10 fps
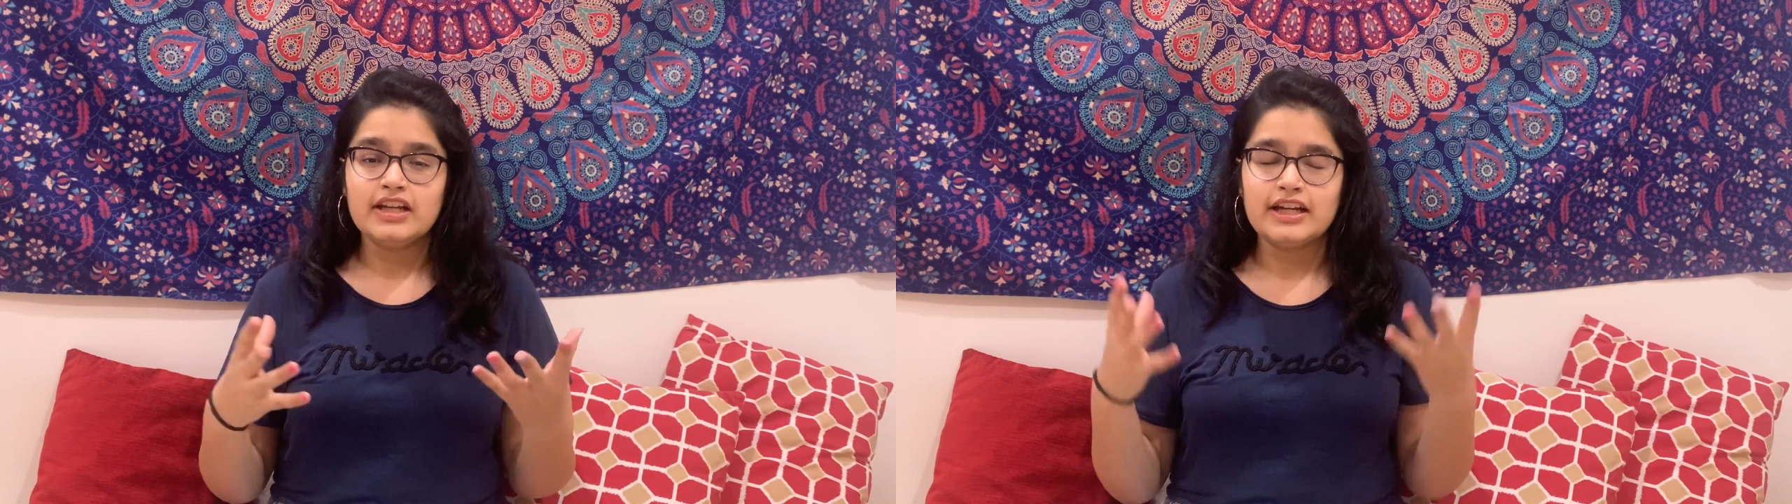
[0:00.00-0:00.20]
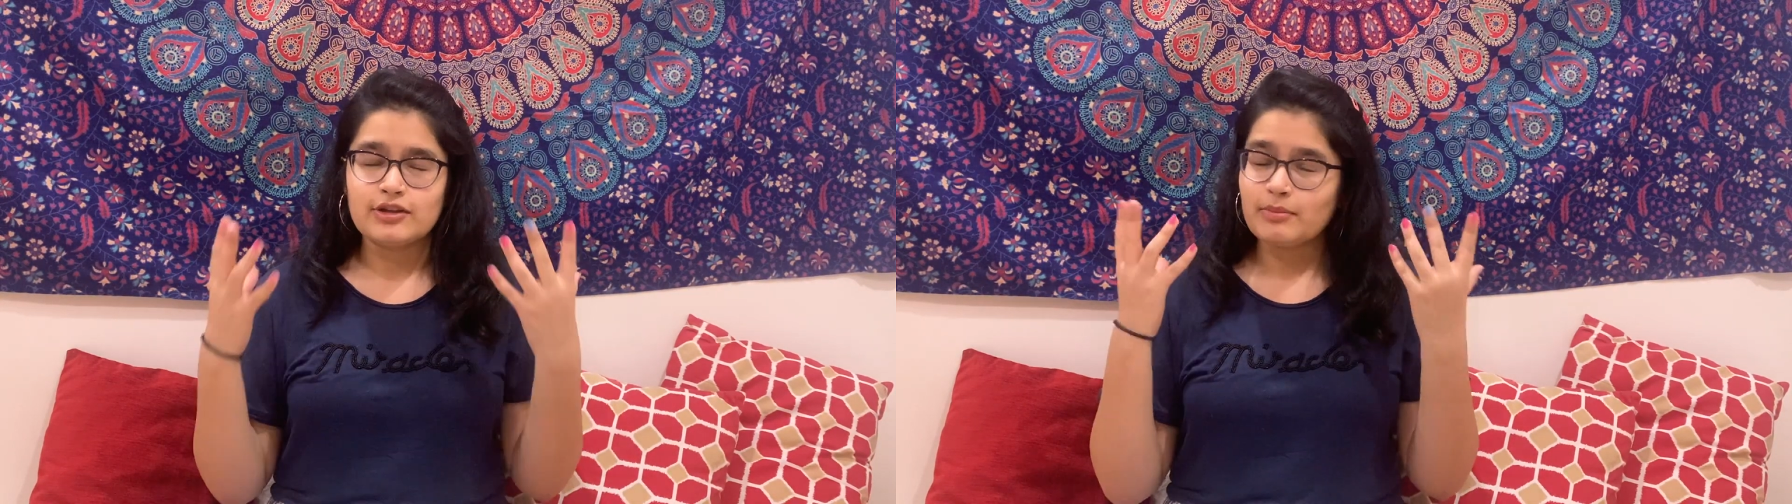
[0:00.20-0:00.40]

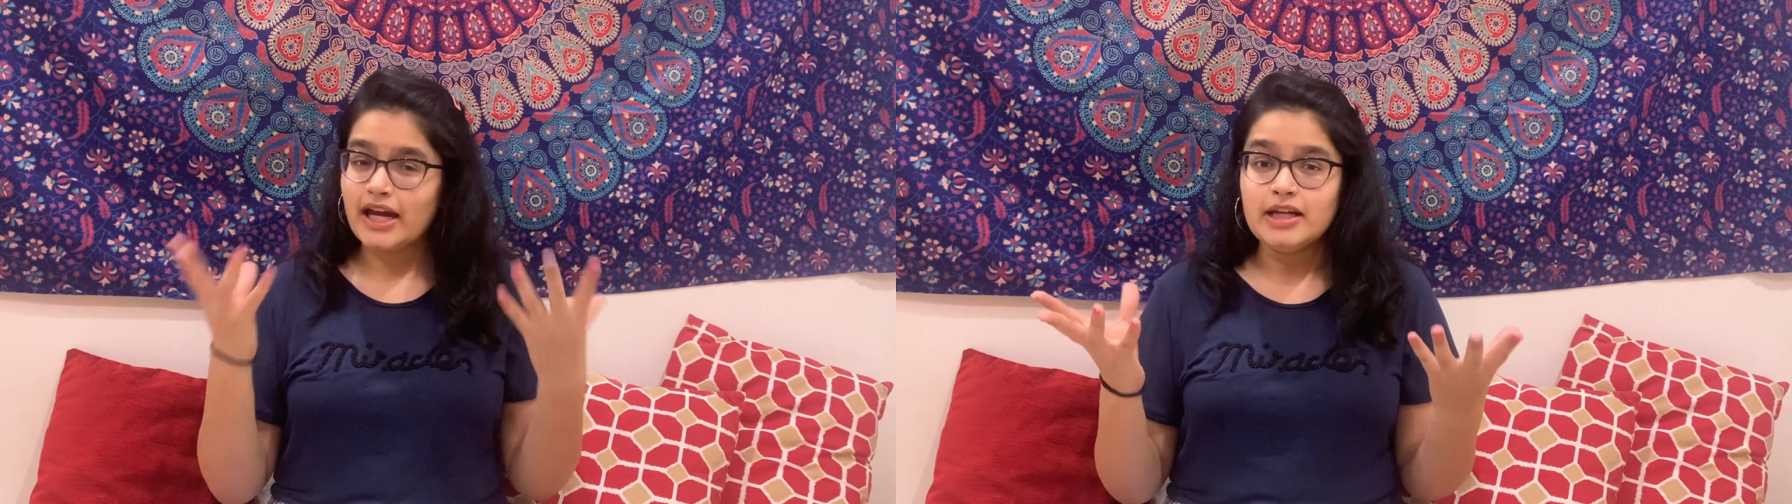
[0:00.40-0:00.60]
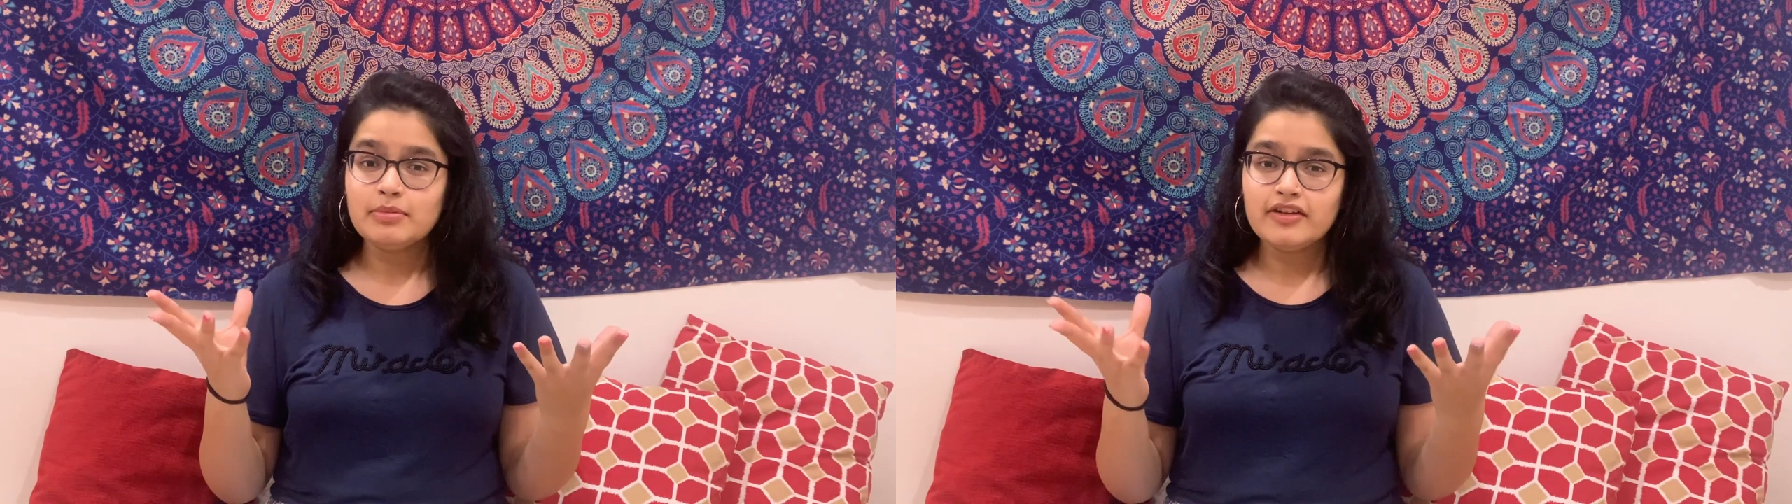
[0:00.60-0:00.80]
let your
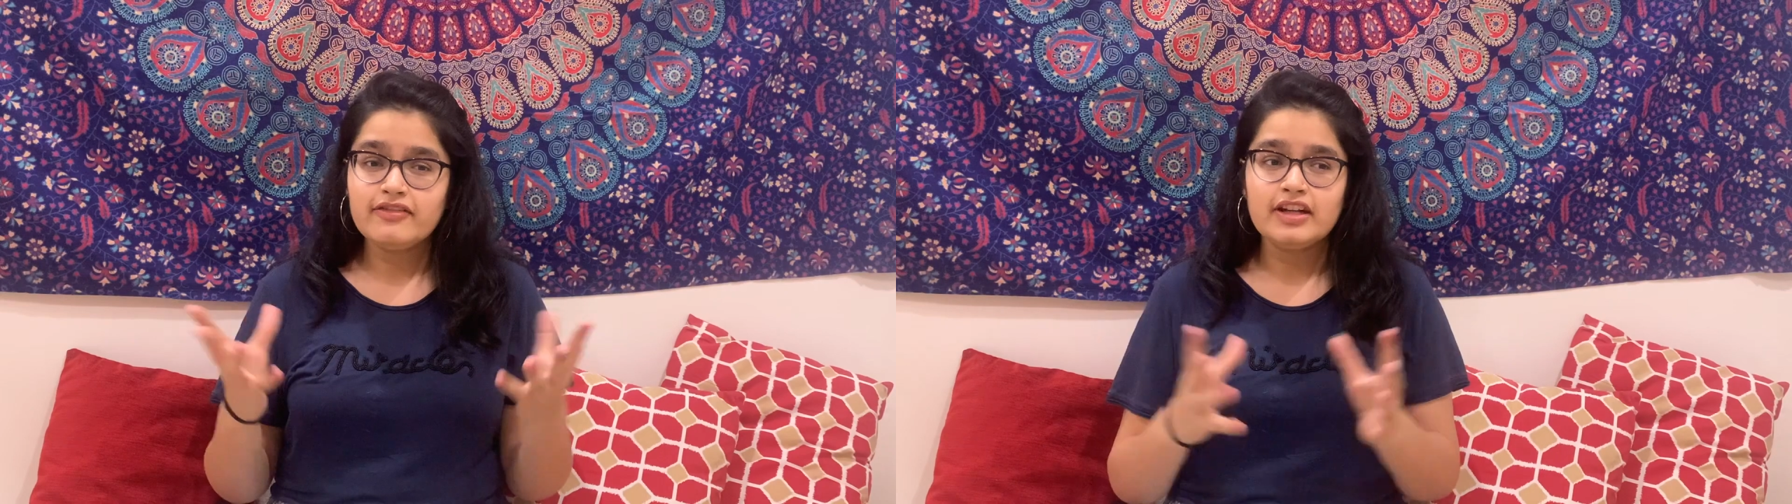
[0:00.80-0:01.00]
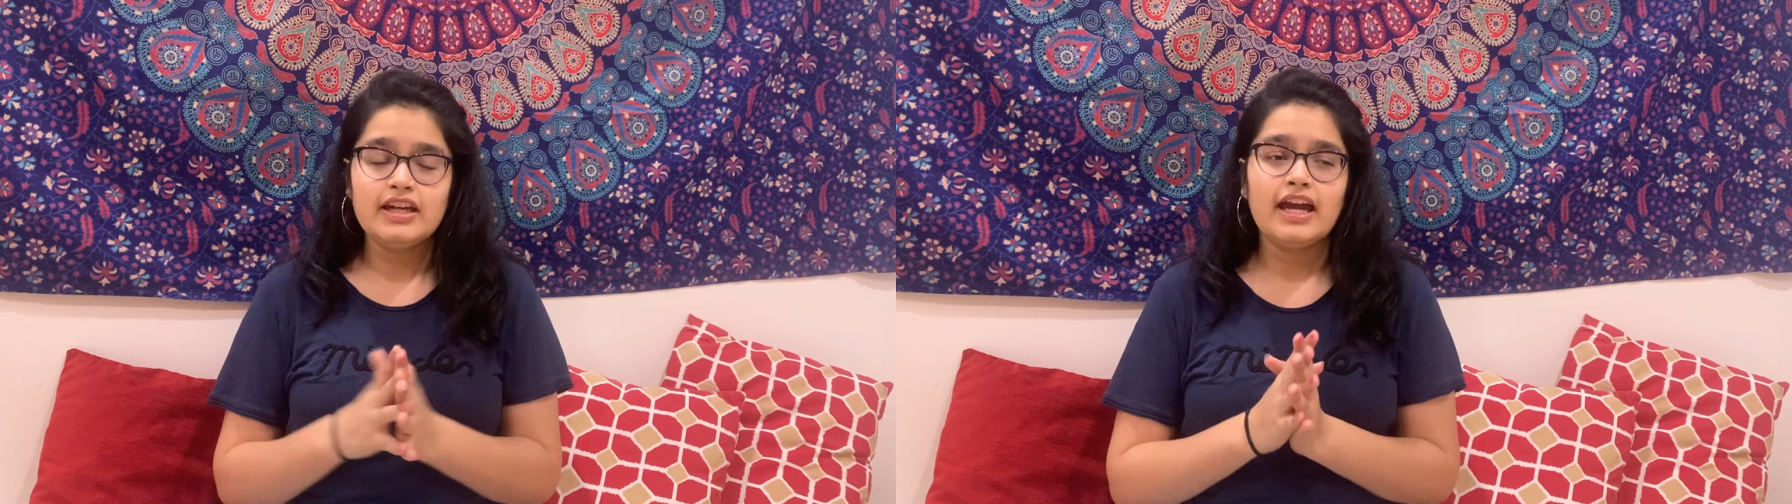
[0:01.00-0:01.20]
mind be free,